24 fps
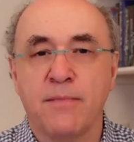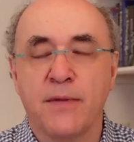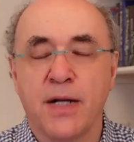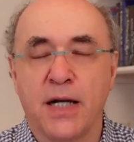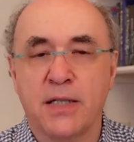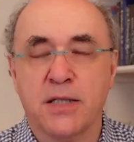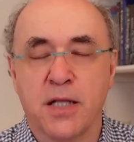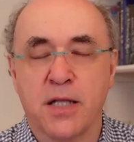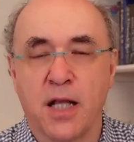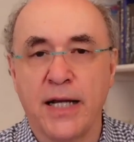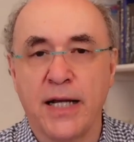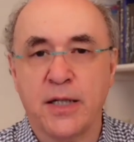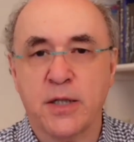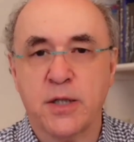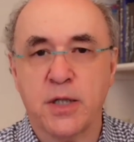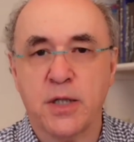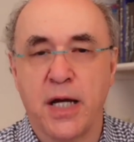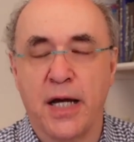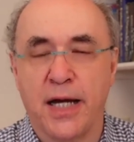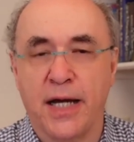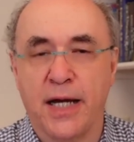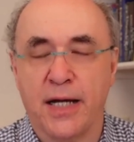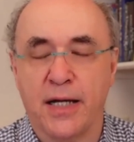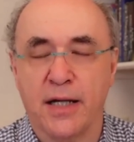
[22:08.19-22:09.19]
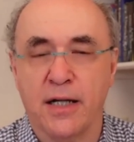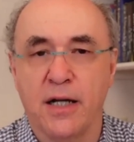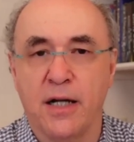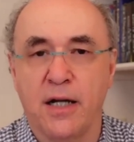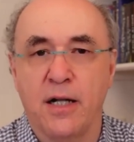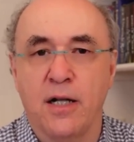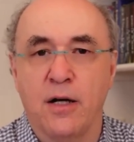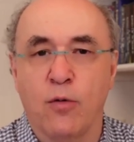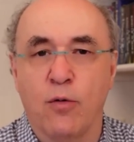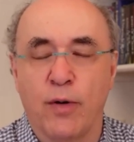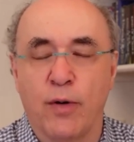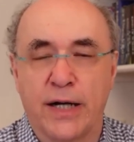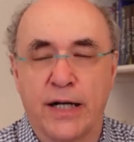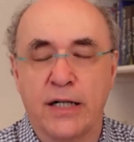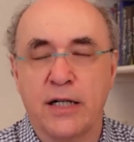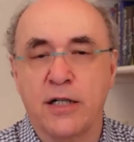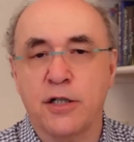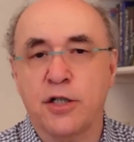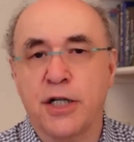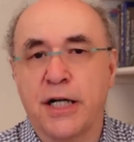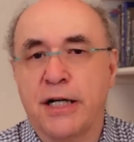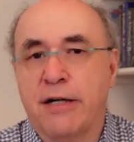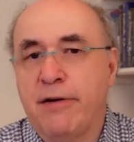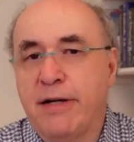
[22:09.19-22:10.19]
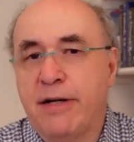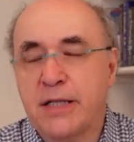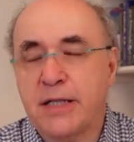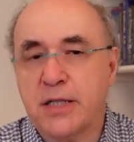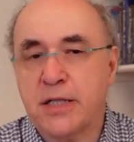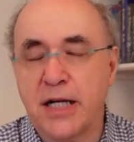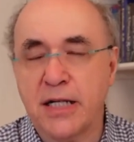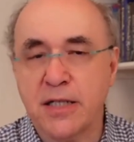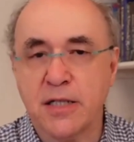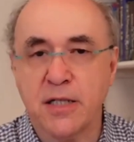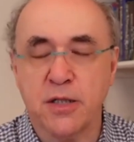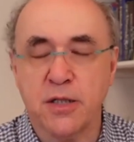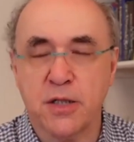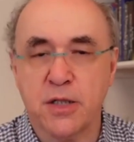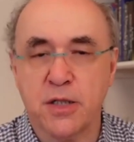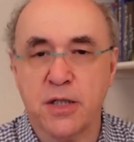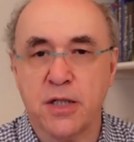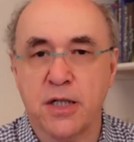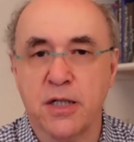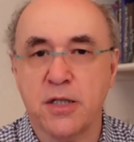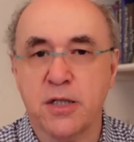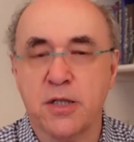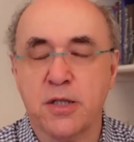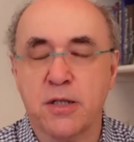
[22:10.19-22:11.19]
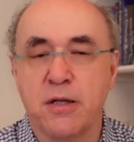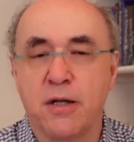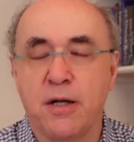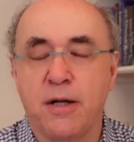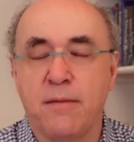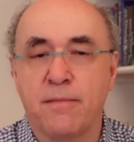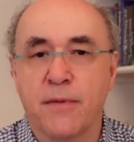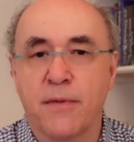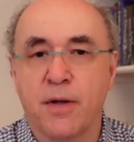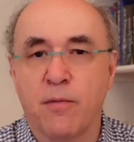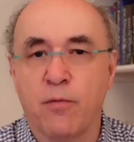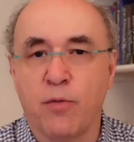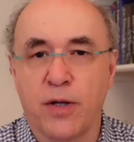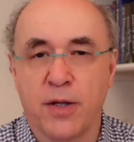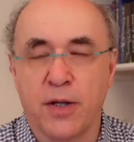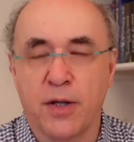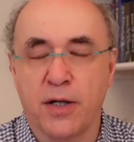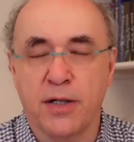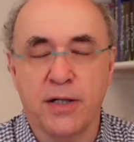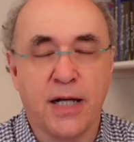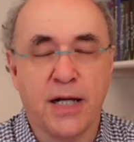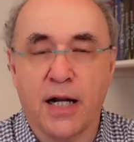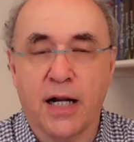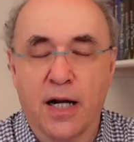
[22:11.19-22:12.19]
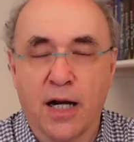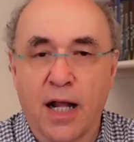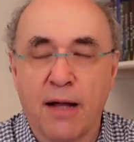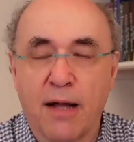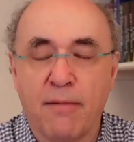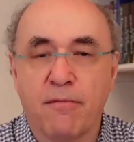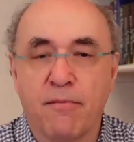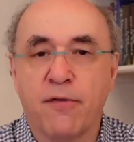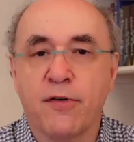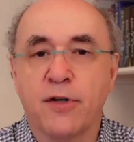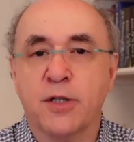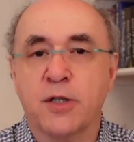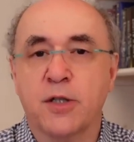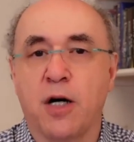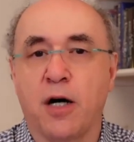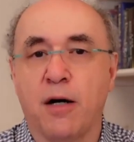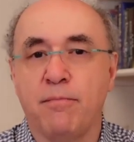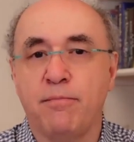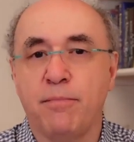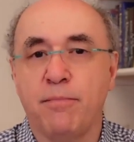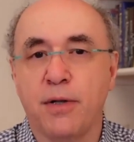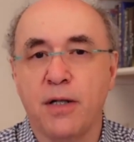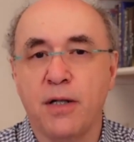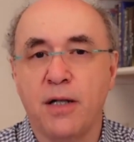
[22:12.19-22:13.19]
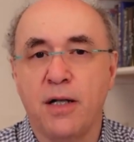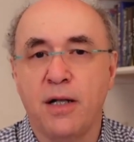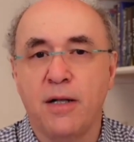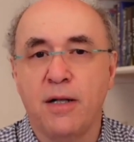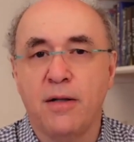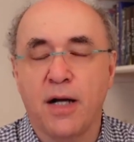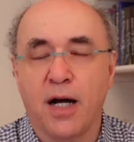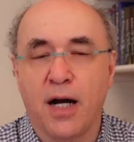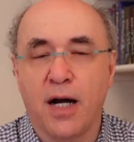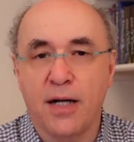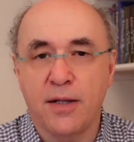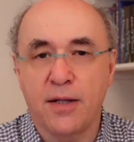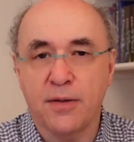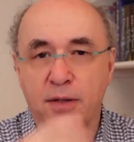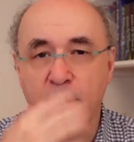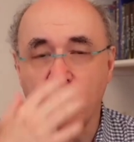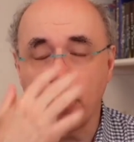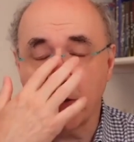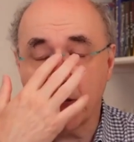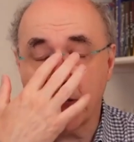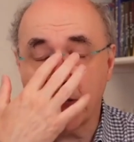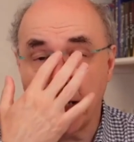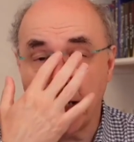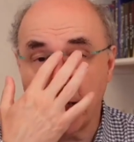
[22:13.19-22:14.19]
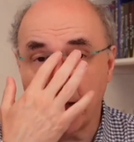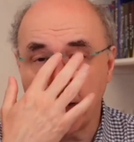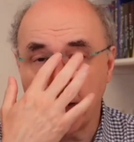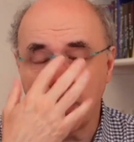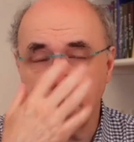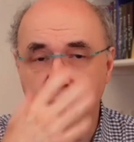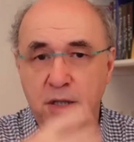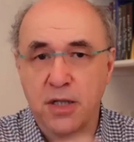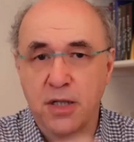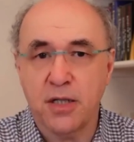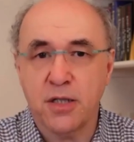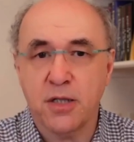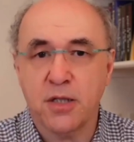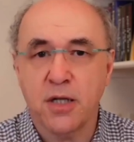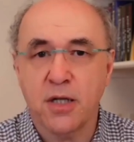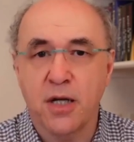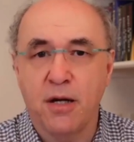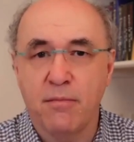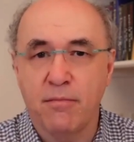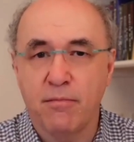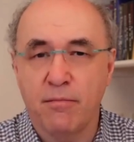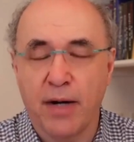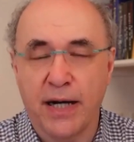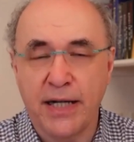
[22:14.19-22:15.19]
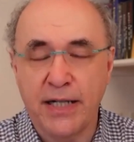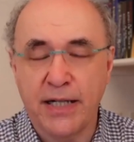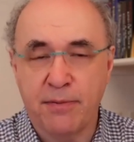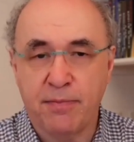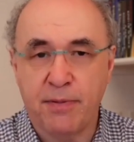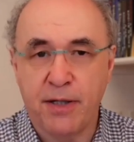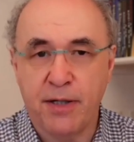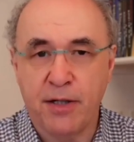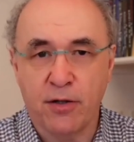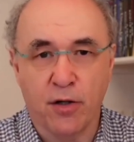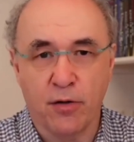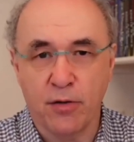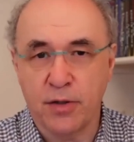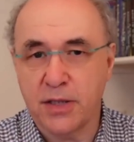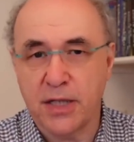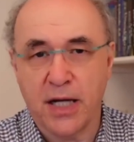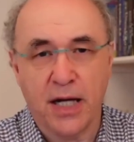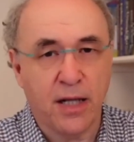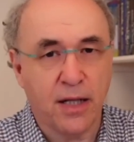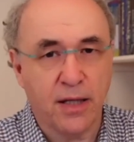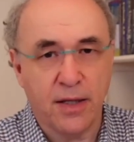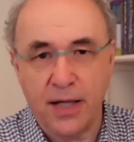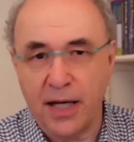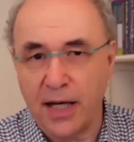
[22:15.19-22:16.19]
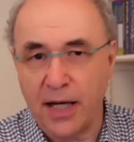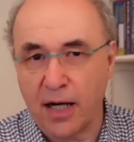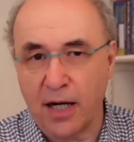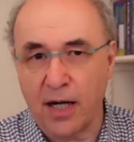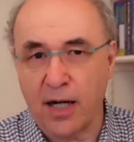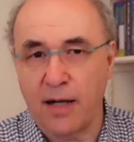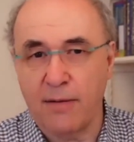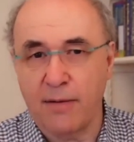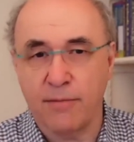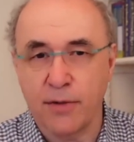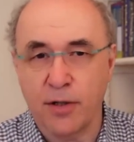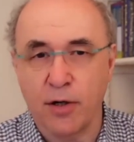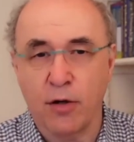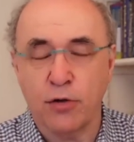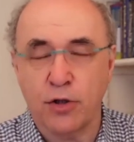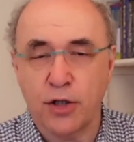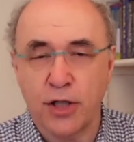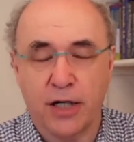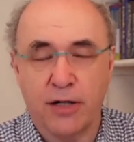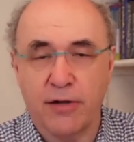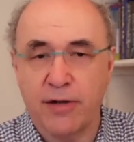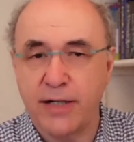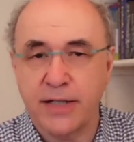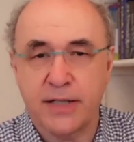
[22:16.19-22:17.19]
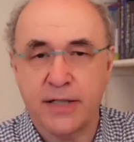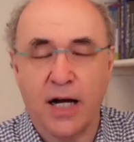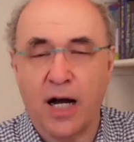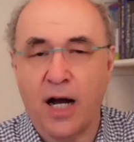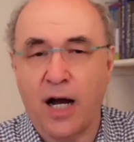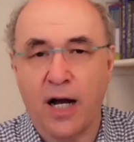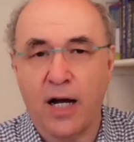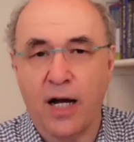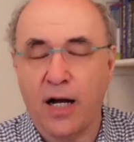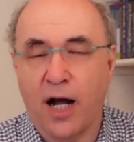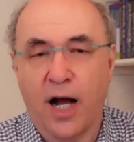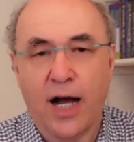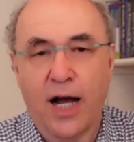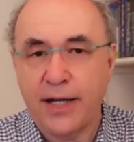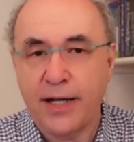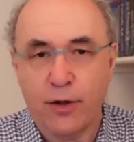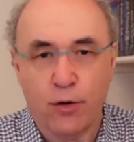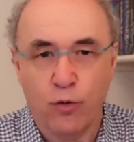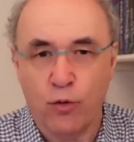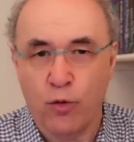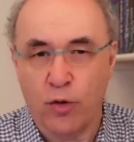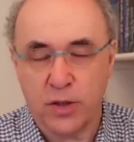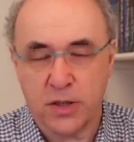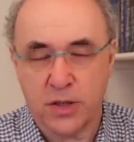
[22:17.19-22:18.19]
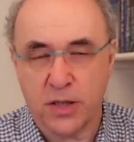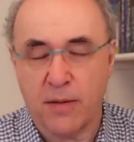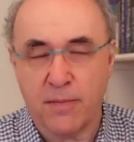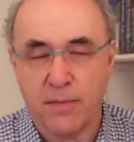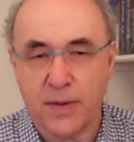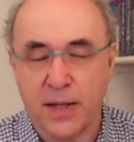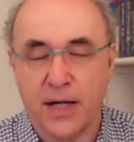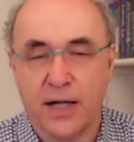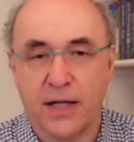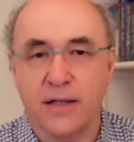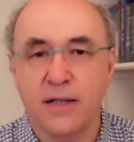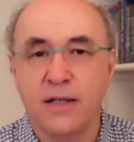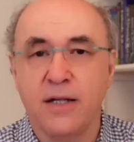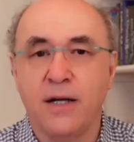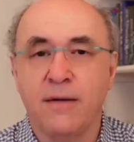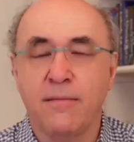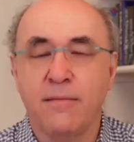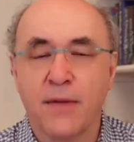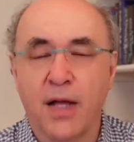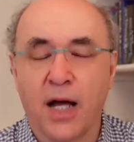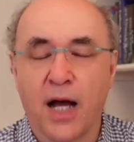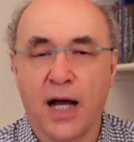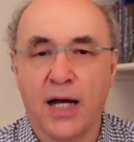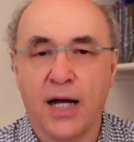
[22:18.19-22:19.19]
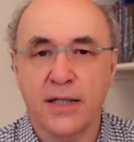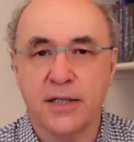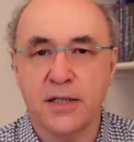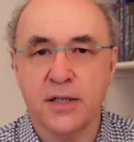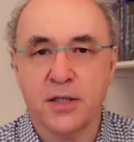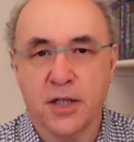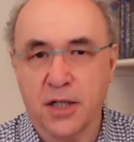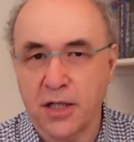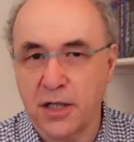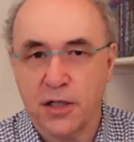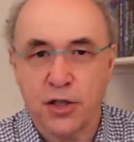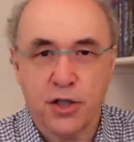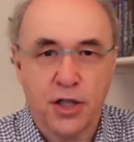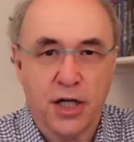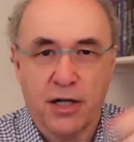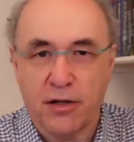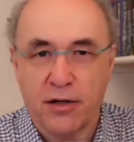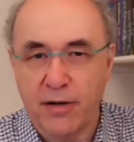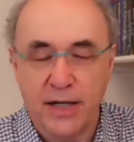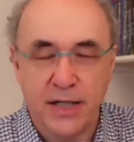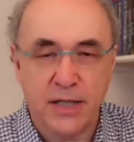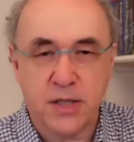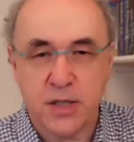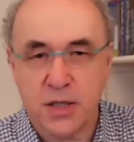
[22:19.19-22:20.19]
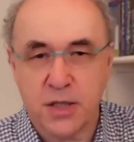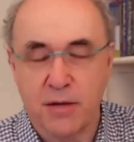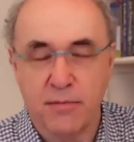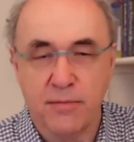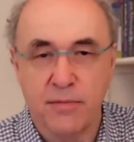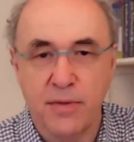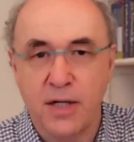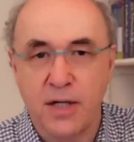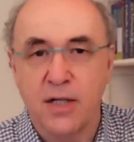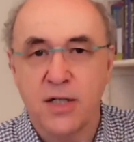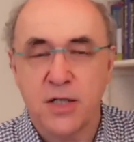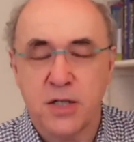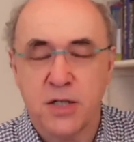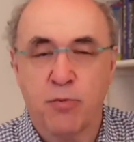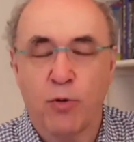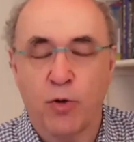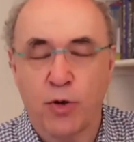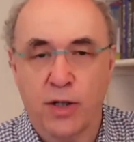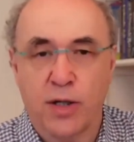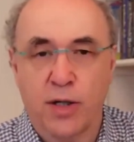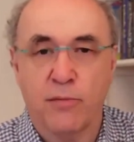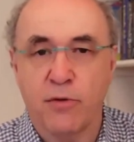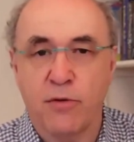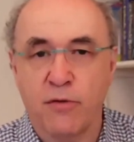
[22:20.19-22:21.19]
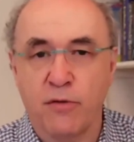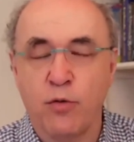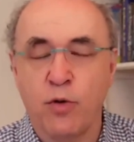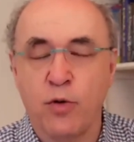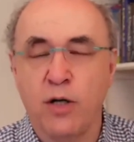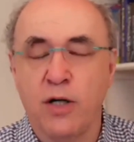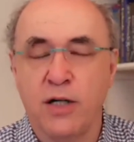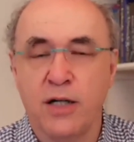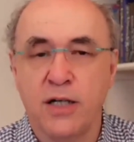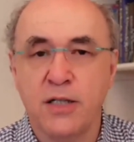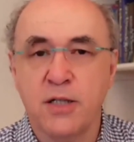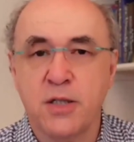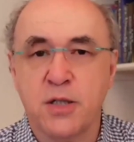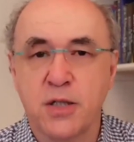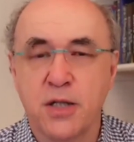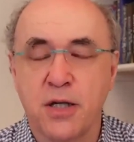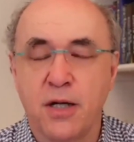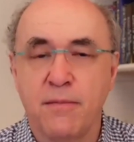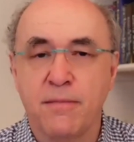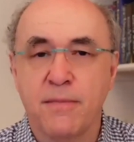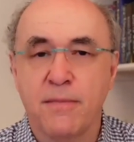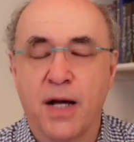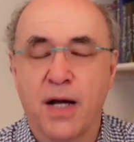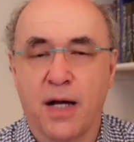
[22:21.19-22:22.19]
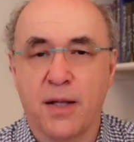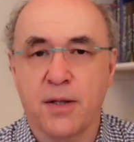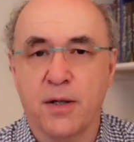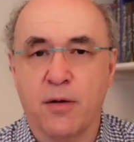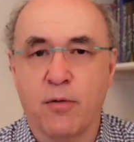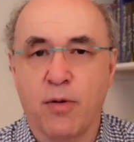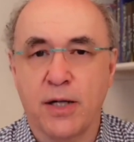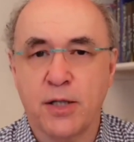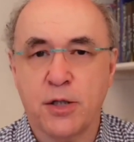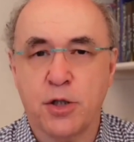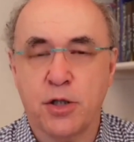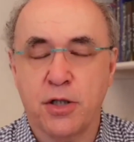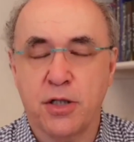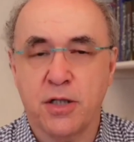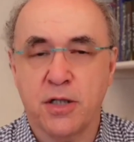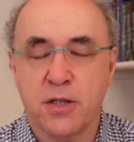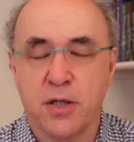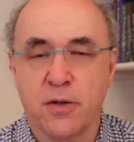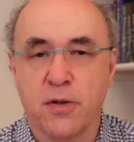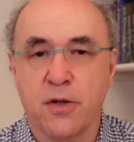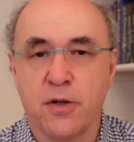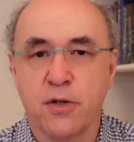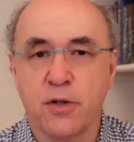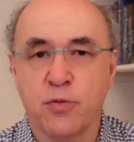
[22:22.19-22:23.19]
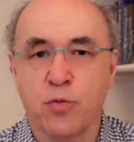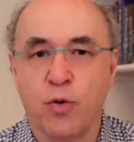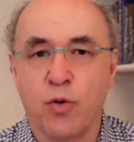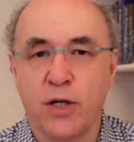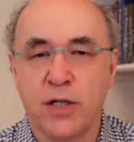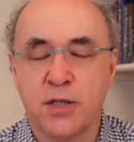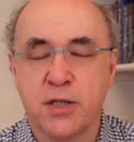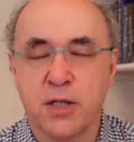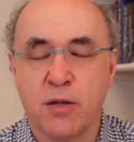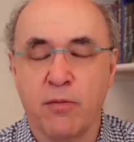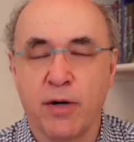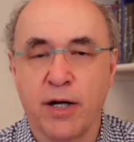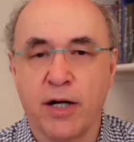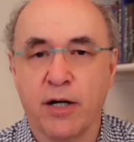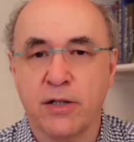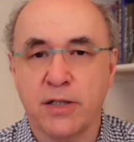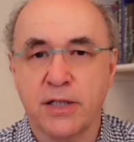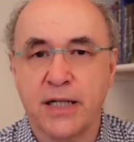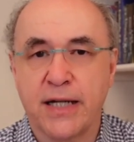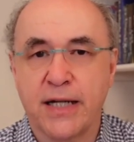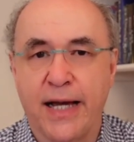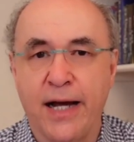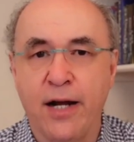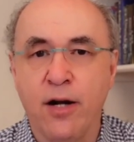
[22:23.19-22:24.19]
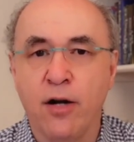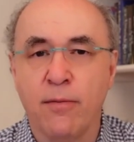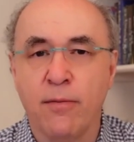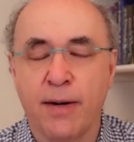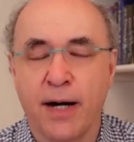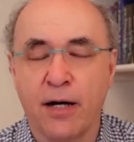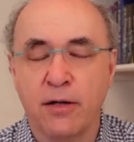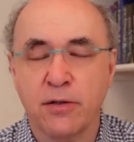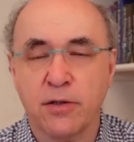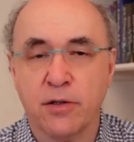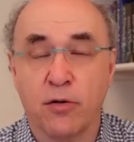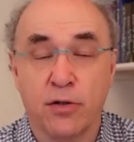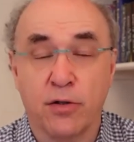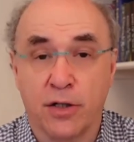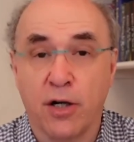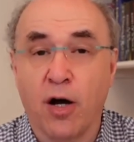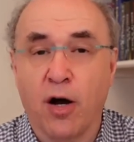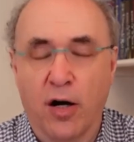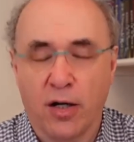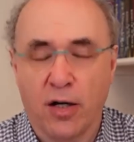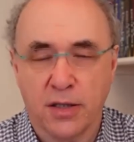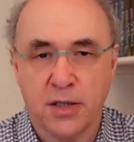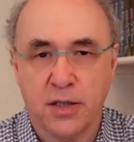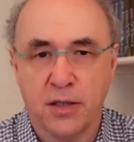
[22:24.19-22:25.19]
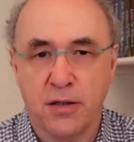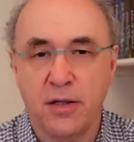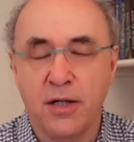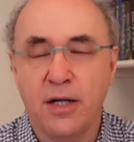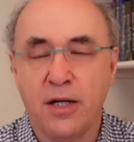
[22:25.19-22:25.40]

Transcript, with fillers: It's like saying we're going to generate sentences with an LLM, for example, and those sentences might be, you know, tell the LLM, go generate a haiku or something, and it's going to generate some small number of words. And the question is, are those words that we're going to care about or not?